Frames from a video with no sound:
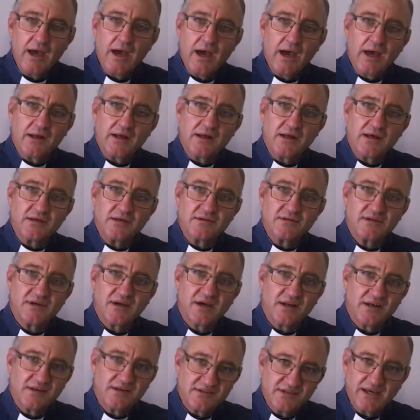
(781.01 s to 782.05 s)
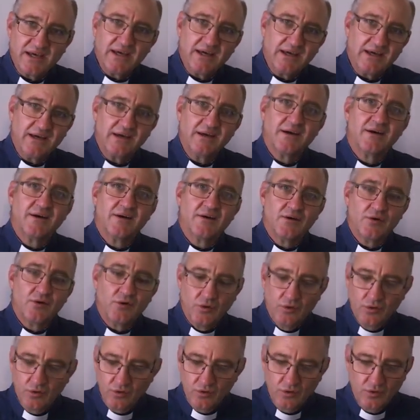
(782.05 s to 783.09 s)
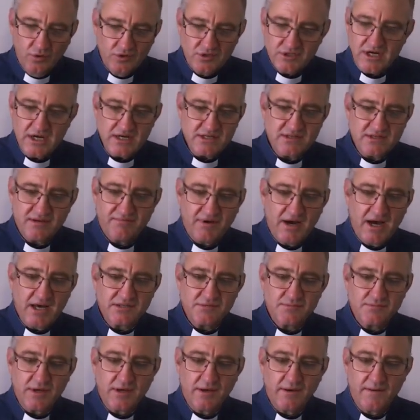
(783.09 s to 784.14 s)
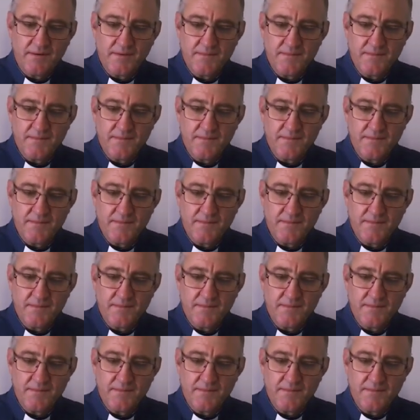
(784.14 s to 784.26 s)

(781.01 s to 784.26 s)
and it is he who justifies me.